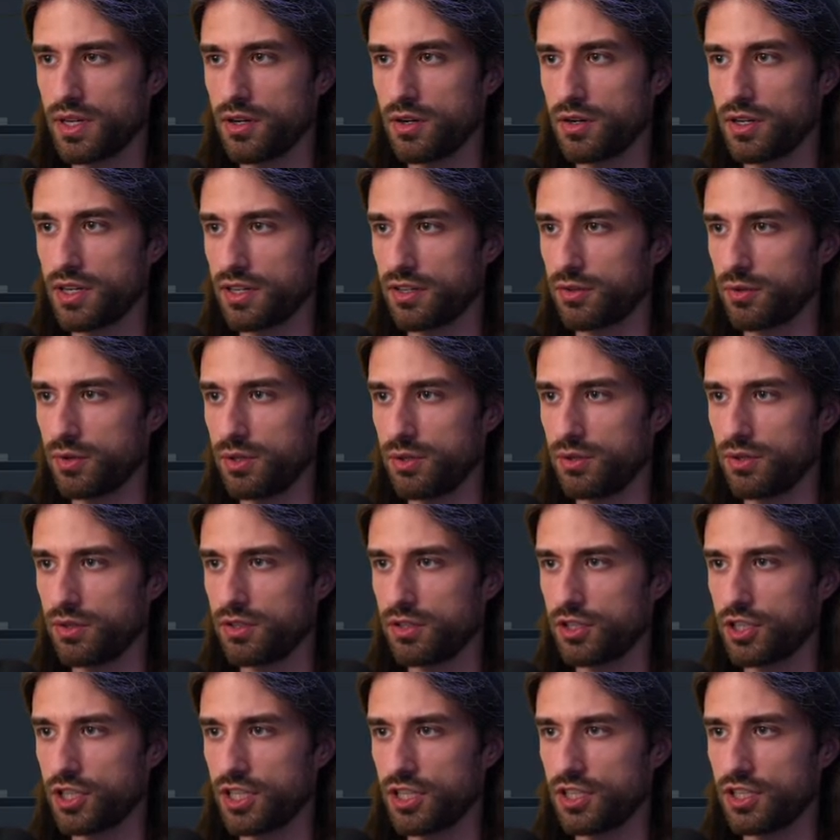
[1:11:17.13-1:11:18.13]
Okay, so it
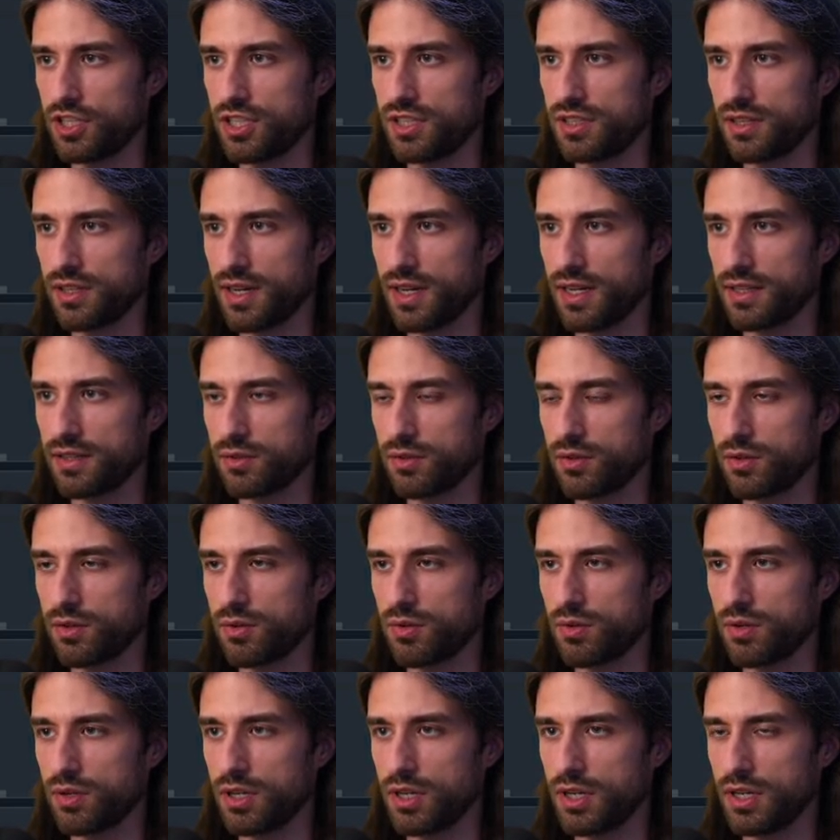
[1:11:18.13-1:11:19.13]
doesn't change it at
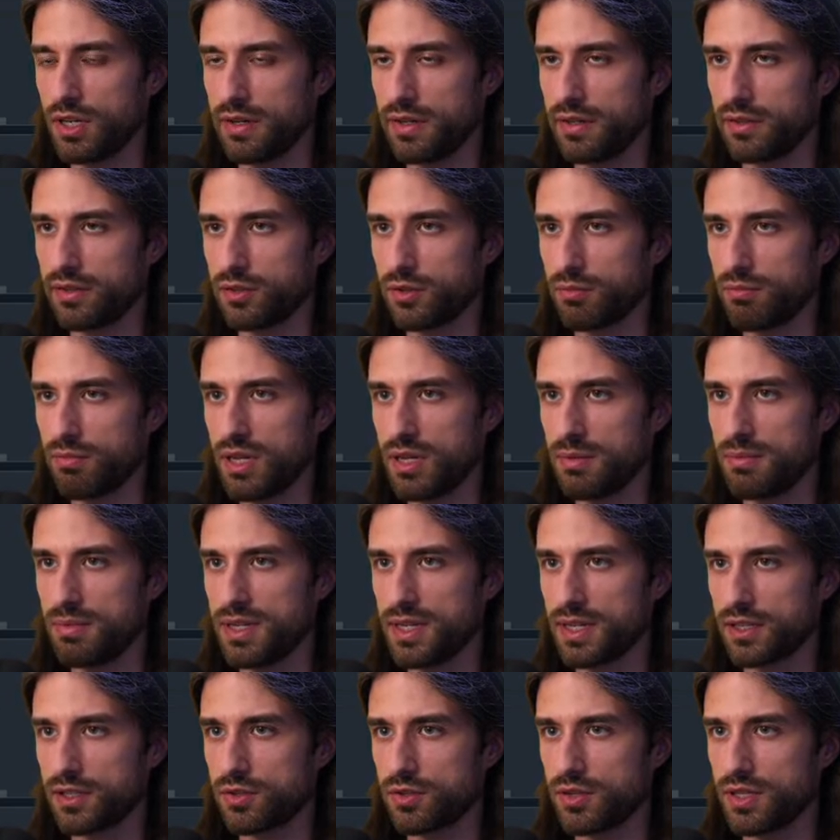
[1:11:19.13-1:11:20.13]
all. So maybe
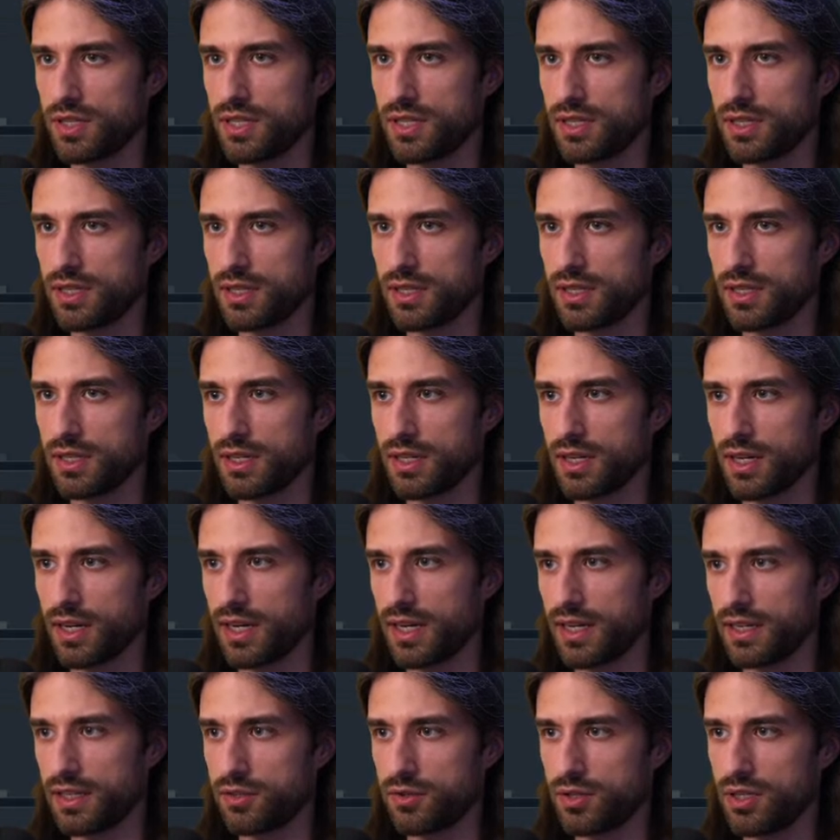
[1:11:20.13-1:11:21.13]

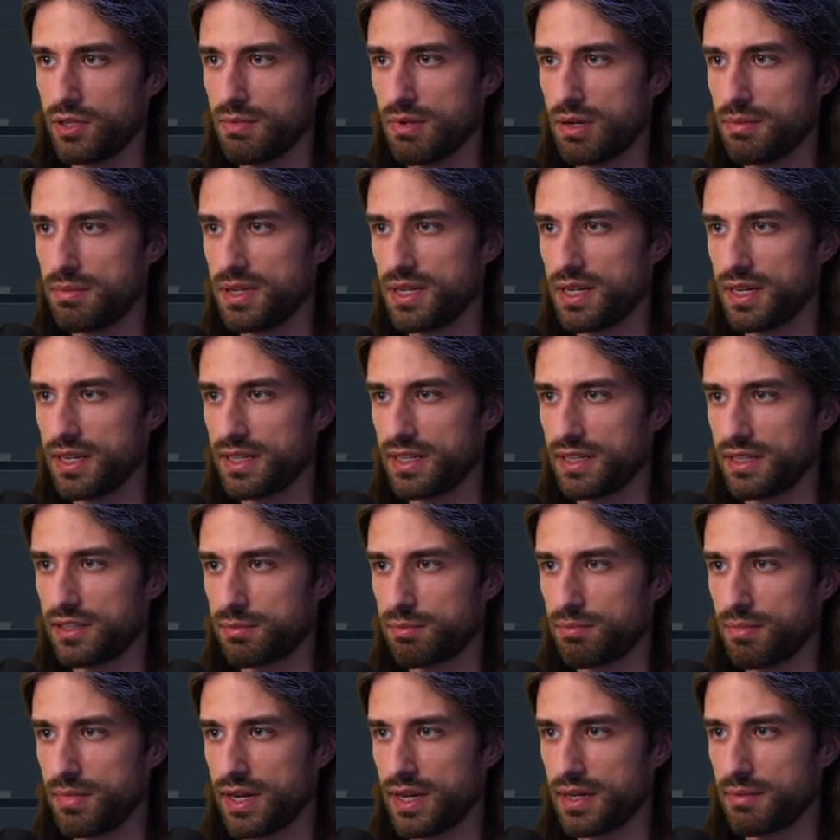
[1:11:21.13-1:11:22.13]
maybe like it's
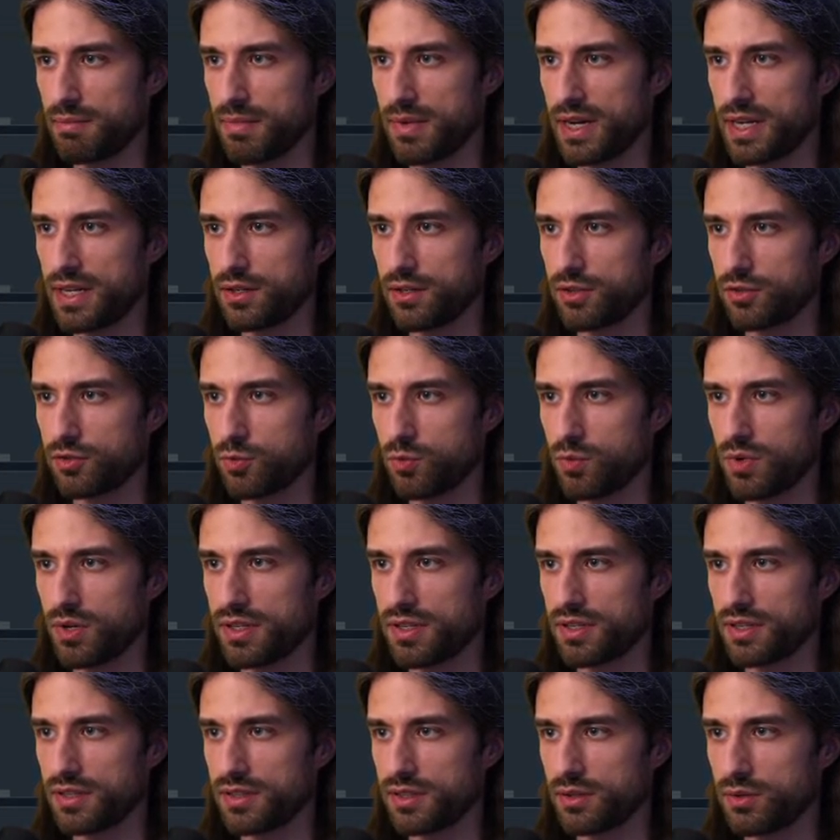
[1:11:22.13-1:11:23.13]
my minus 1
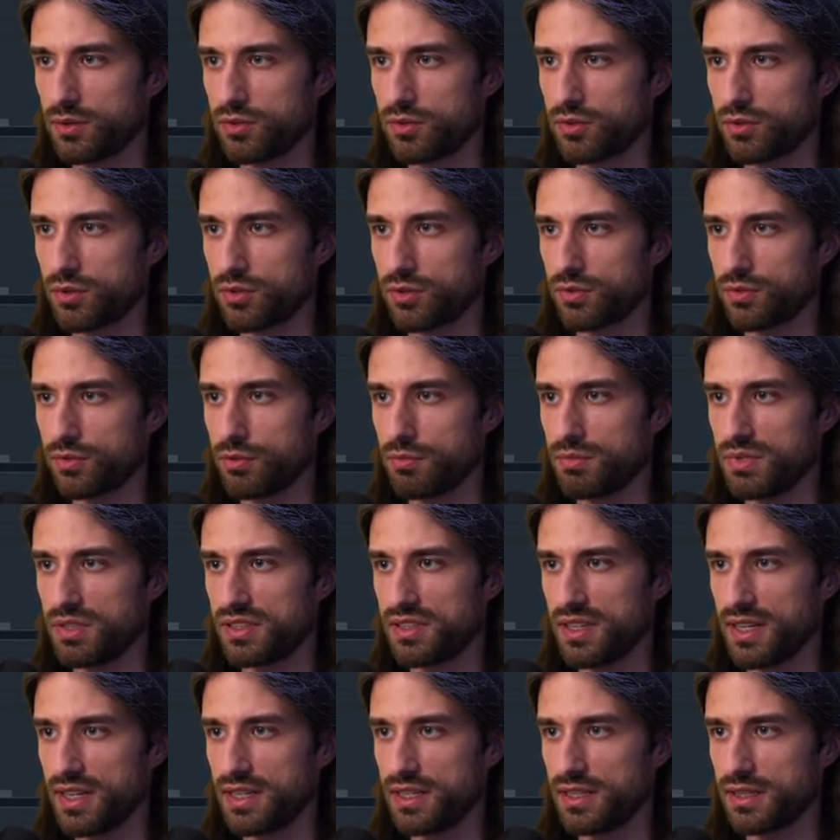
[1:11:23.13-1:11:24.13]
that are the source of the
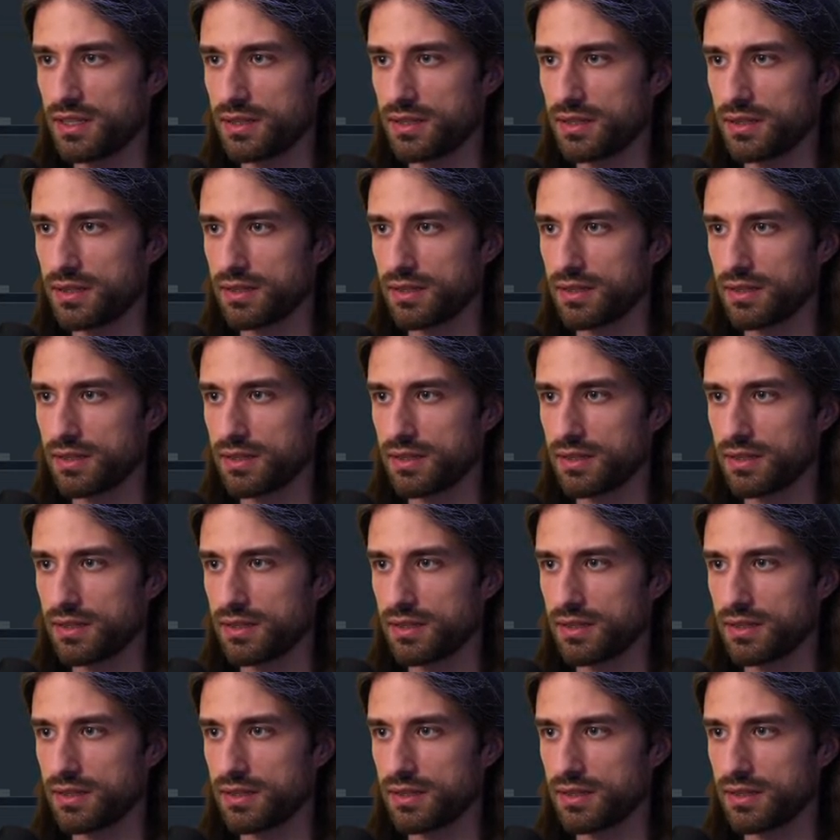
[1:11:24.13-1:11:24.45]
mistake.